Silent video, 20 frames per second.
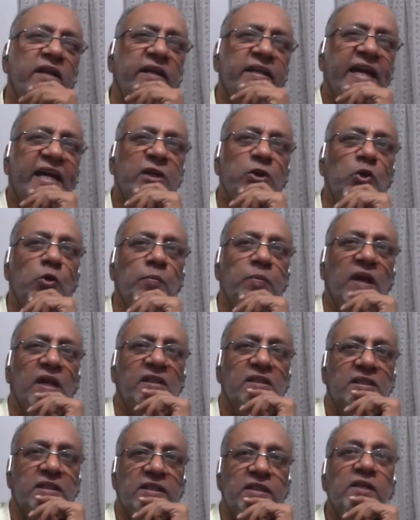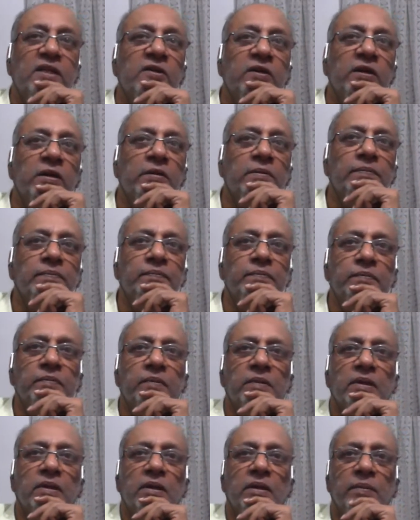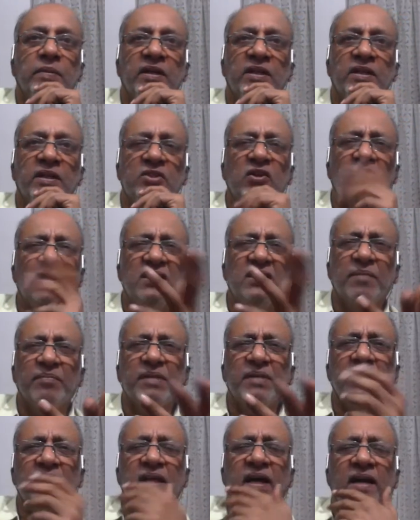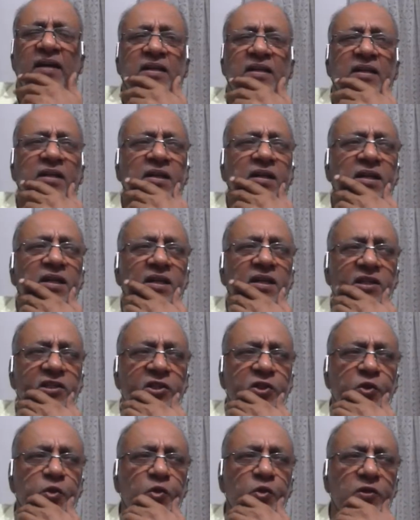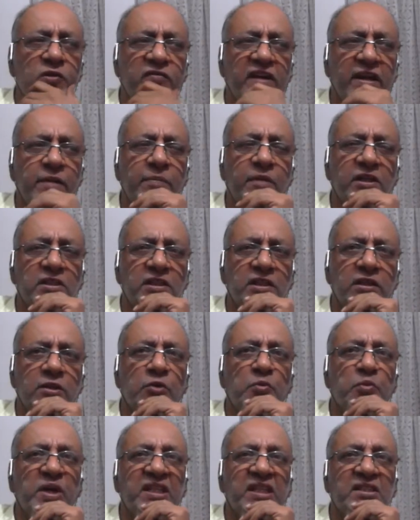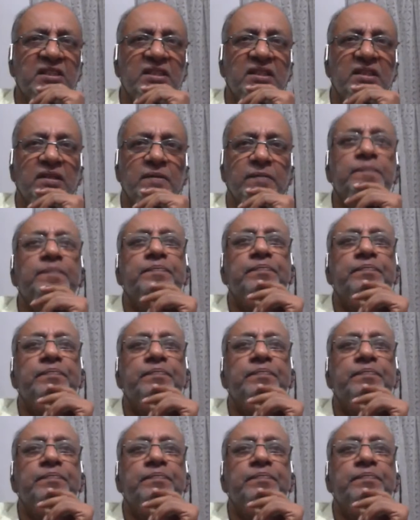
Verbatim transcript: it the tectoplasty. Okay? but it's not something that is used very much in the West.